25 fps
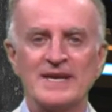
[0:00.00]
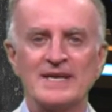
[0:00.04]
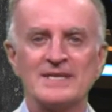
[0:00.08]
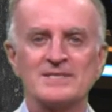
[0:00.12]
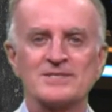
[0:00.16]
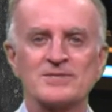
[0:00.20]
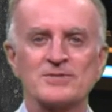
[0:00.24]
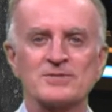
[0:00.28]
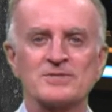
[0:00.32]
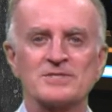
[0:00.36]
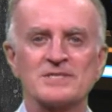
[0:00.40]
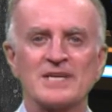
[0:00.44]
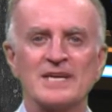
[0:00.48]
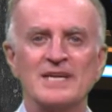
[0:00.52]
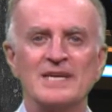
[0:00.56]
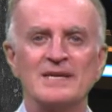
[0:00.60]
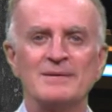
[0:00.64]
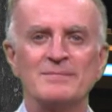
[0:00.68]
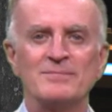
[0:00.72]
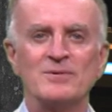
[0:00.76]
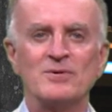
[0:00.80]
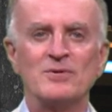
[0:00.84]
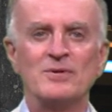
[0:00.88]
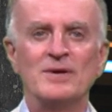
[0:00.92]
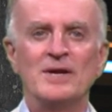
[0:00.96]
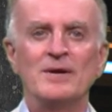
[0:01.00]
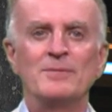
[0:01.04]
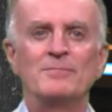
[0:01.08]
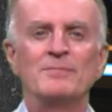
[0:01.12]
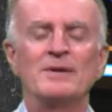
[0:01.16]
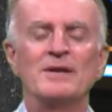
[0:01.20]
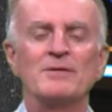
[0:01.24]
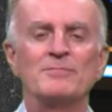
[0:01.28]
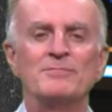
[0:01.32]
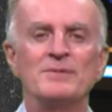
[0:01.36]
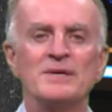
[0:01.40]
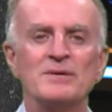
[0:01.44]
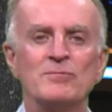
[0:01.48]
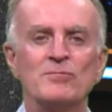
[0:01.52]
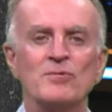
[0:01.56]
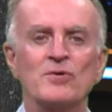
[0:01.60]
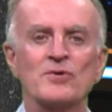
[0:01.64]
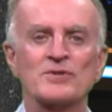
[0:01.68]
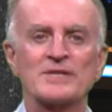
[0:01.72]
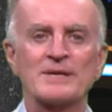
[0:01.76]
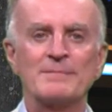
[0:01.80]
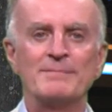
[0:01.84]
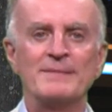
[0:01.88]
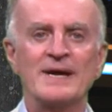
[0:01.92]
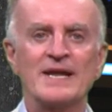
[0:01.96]
and sustainable will be
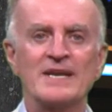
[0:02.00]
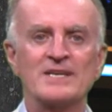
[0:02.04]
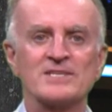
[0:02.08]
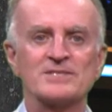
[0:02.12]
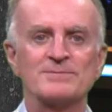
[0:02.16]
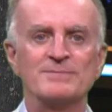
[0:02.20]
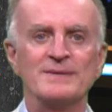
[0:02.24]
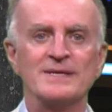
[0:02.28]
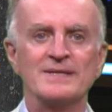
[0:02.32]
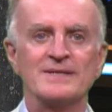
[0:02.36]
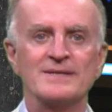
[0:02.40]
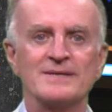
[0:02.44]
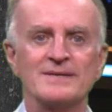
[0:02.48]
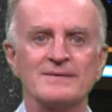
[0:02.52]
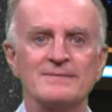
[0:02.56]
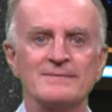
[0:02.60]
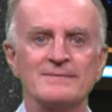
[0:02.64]
water management.